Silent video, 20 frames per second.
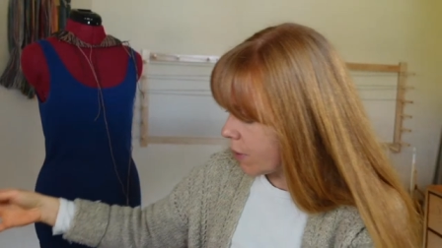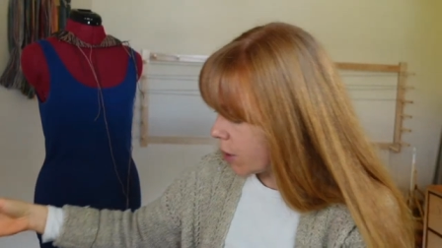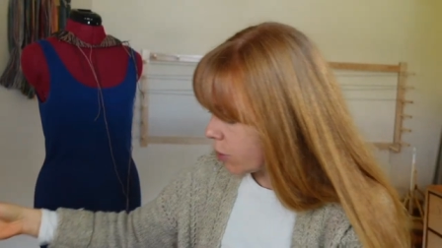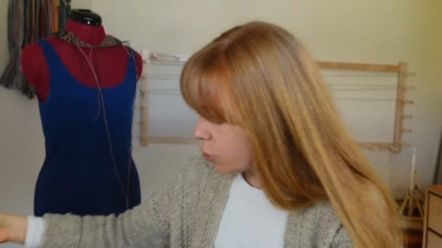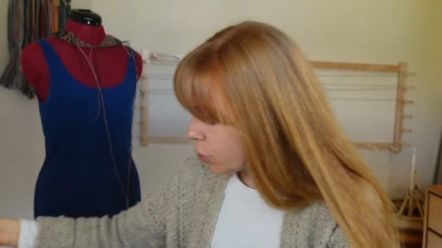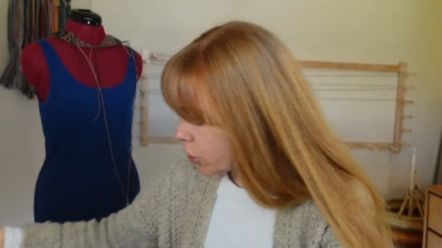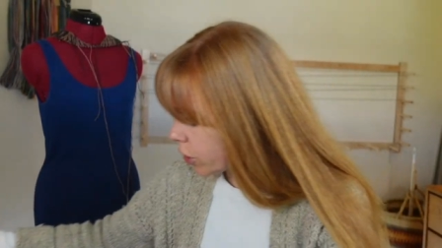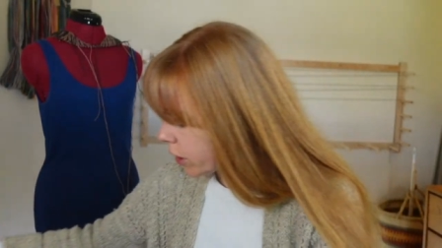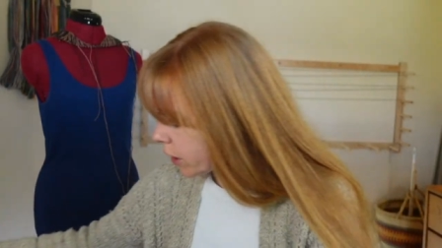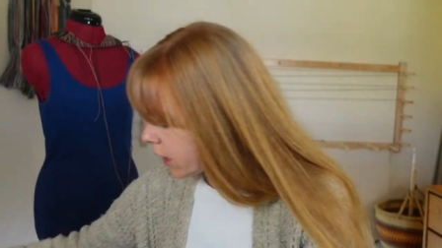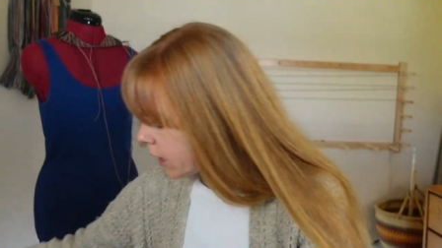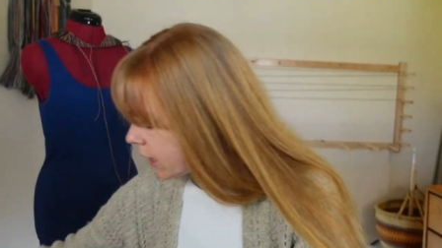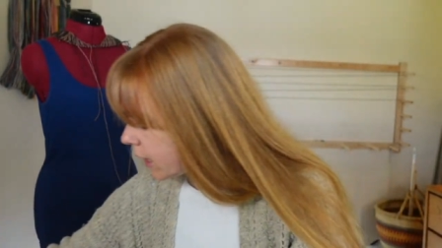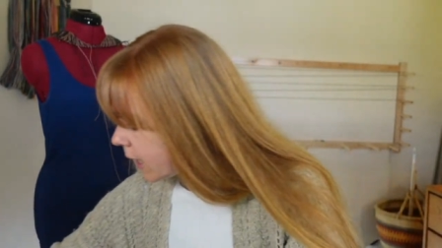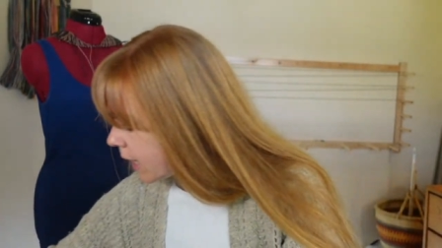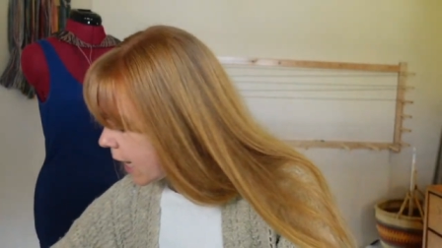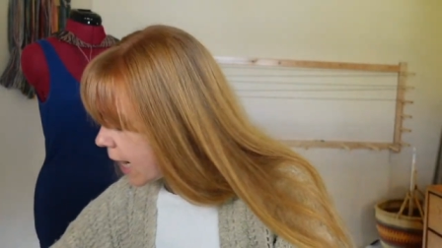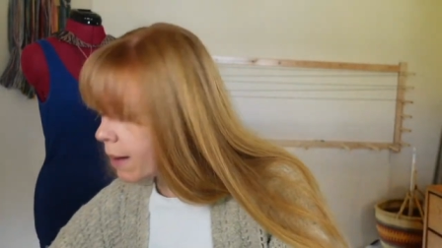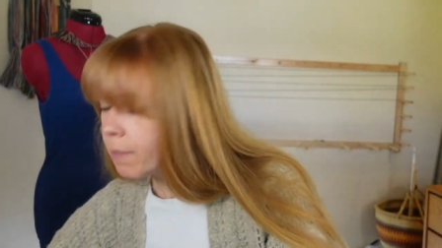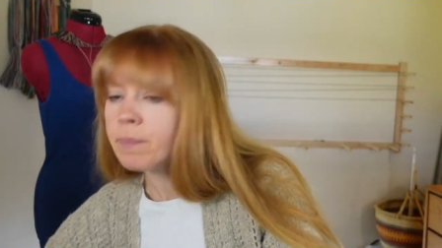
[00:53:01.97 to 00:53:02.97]
I'm not sure.
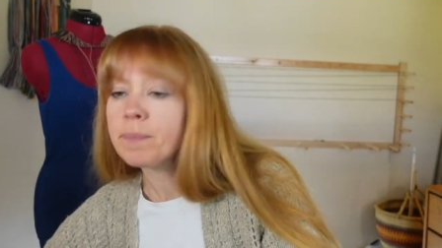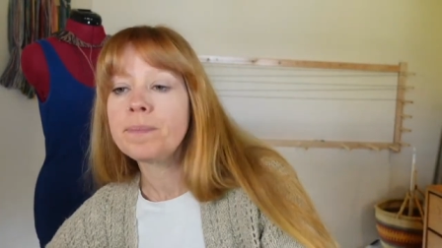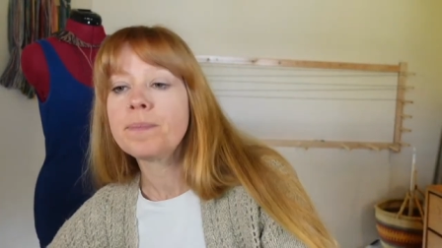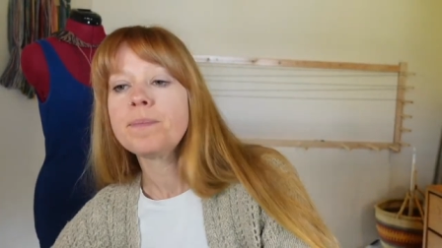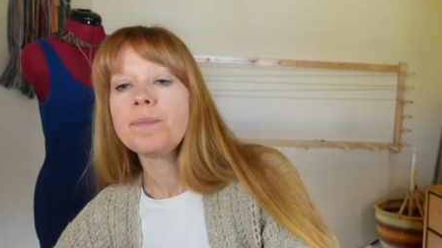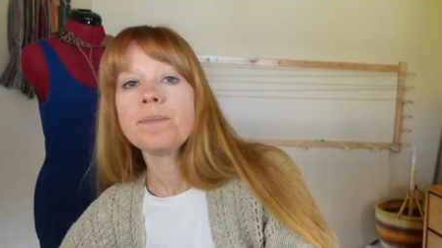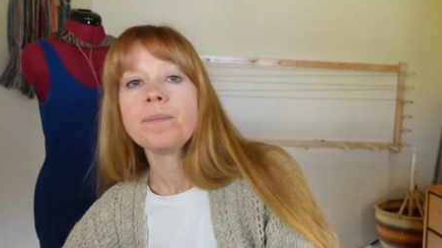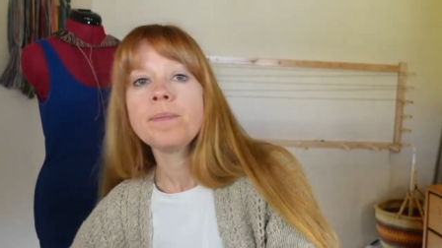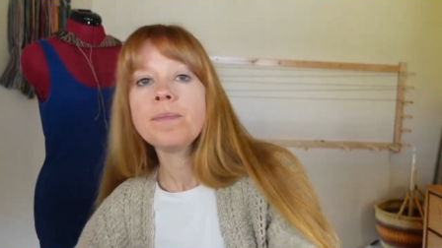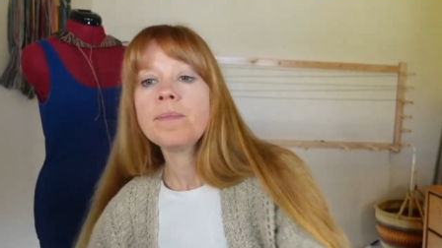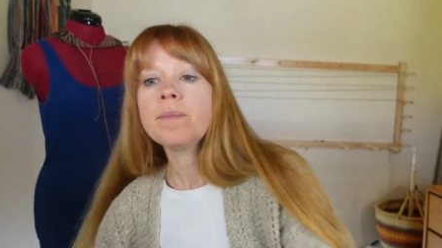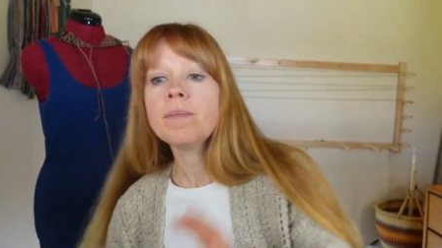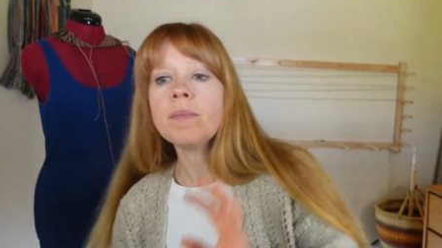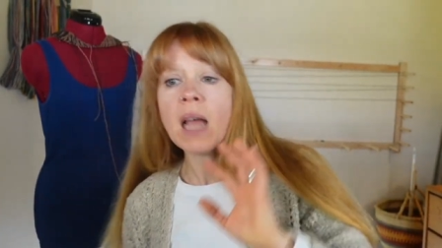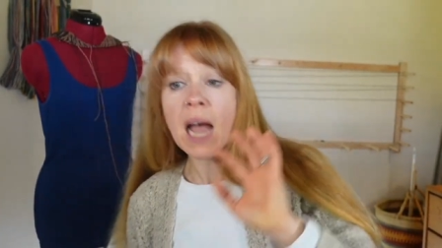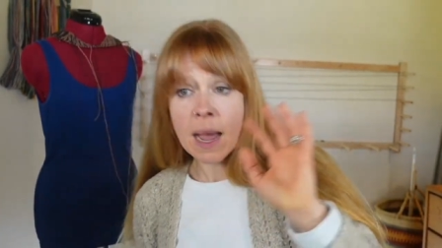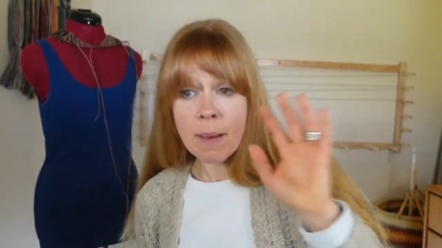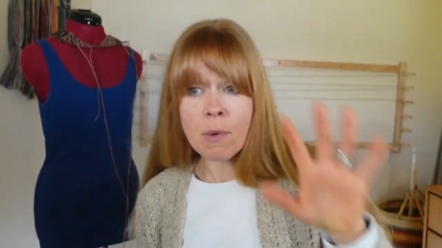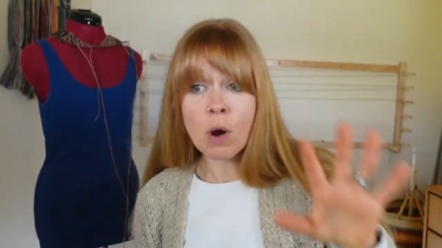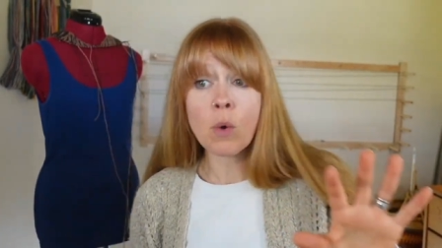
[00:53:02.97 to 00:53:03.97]
I'm
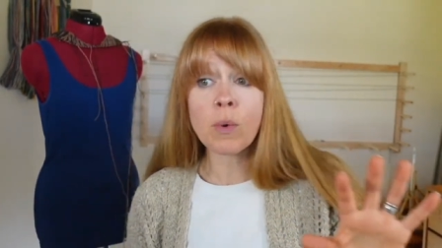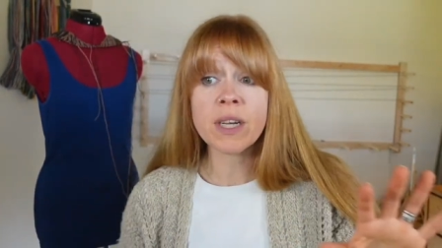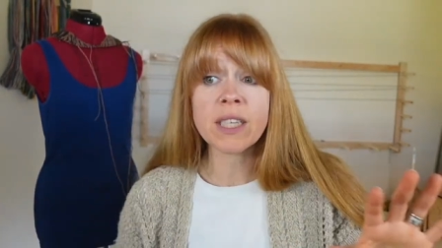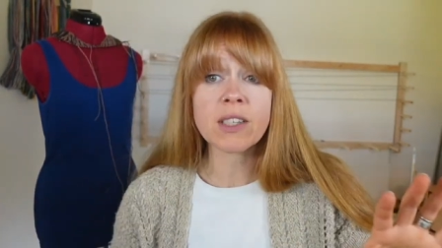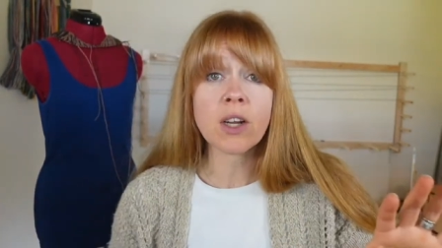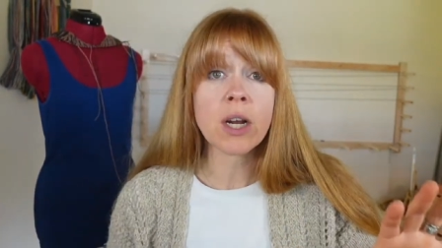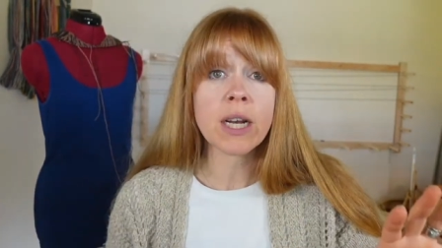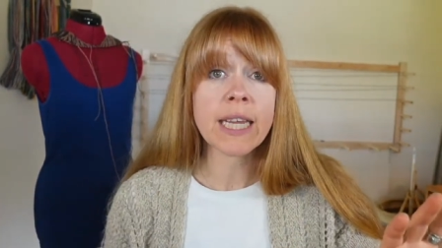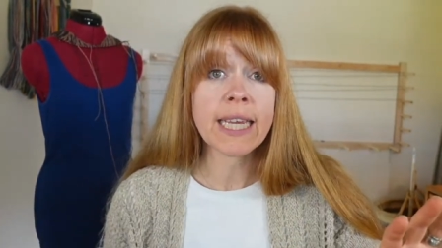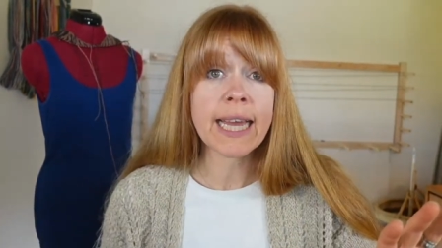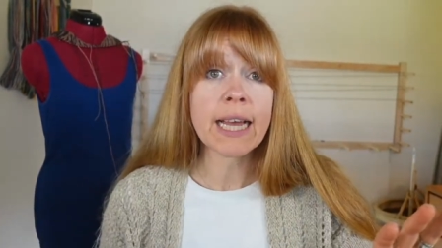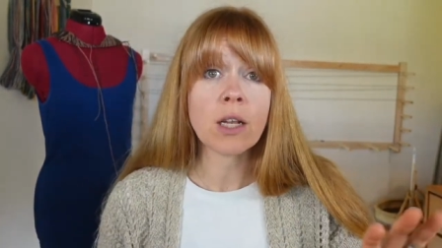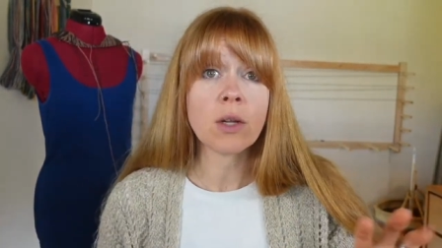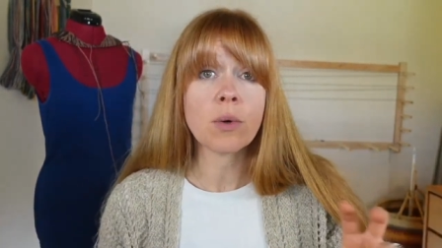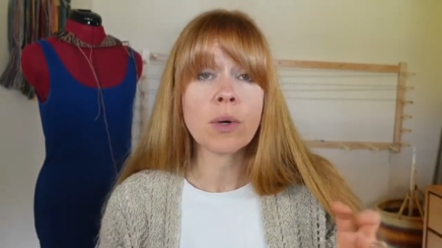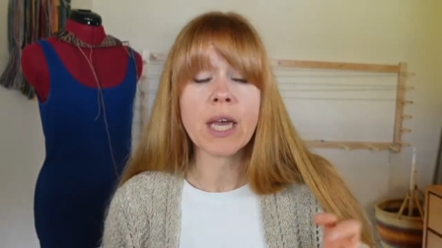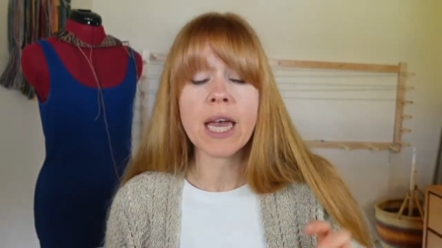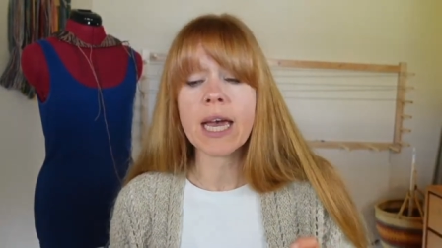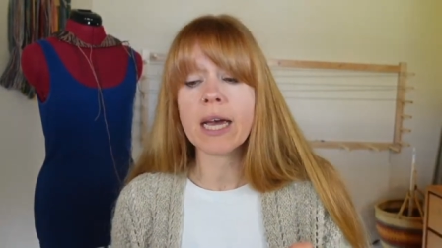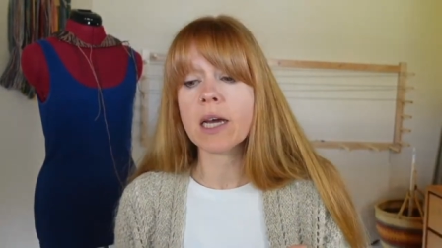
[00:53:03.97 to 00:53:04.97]
I'm always on a
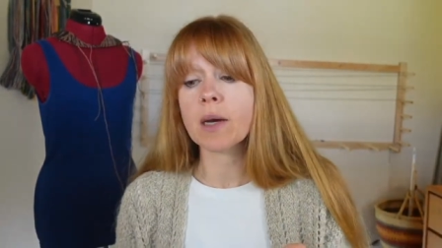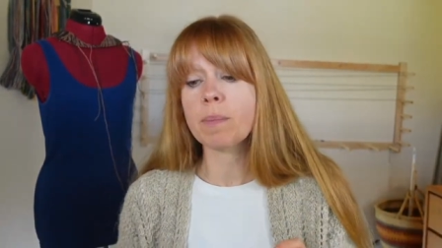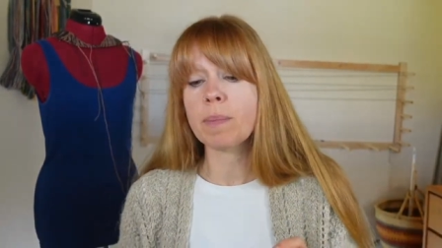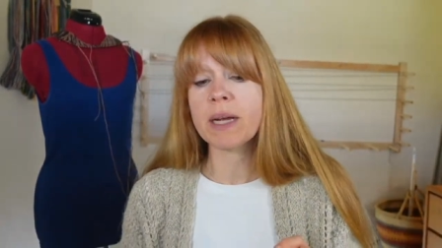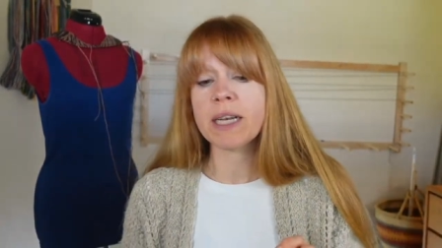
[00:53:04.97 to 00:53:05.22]
yellow kick,